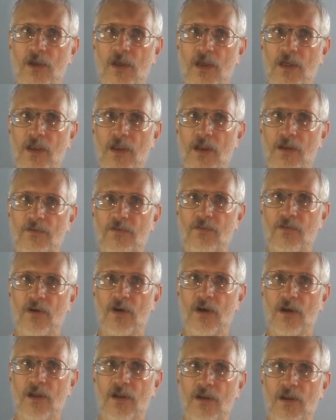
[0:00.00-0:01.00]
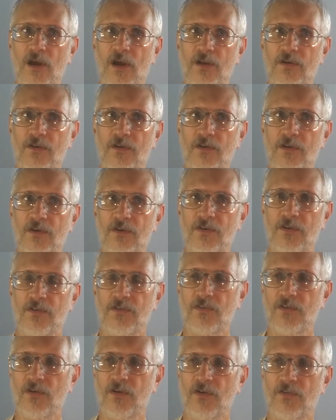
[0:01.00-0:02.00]
And I tried
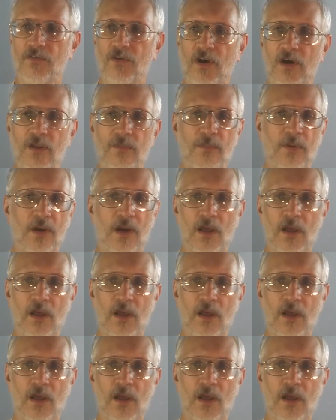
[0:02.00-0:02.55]
just a tiny bit.